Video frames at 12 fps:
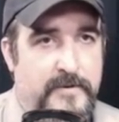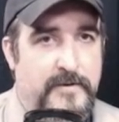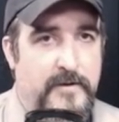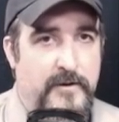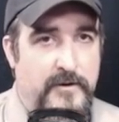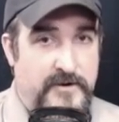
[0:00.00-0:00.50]

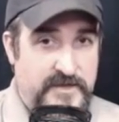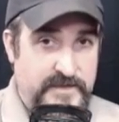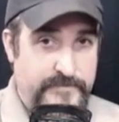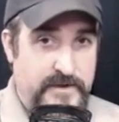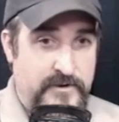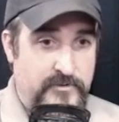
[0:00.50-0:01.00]
our
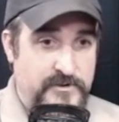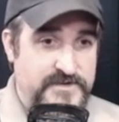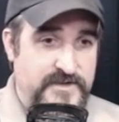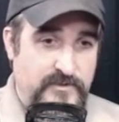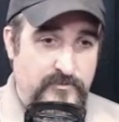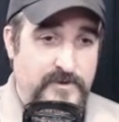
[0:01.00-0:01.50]
Kingmaker
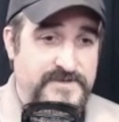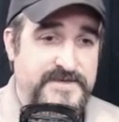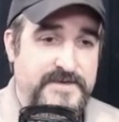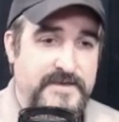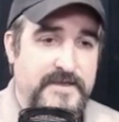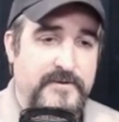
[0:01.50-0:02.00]
until it
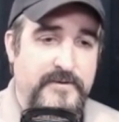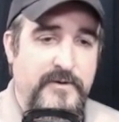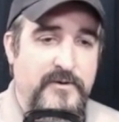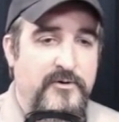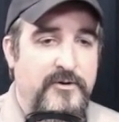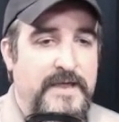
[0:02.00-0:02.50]
wasn't
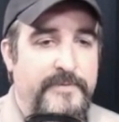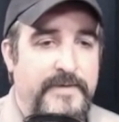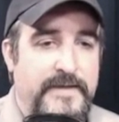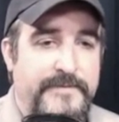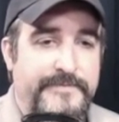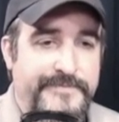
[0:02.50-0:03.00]
Kingmaker campaign.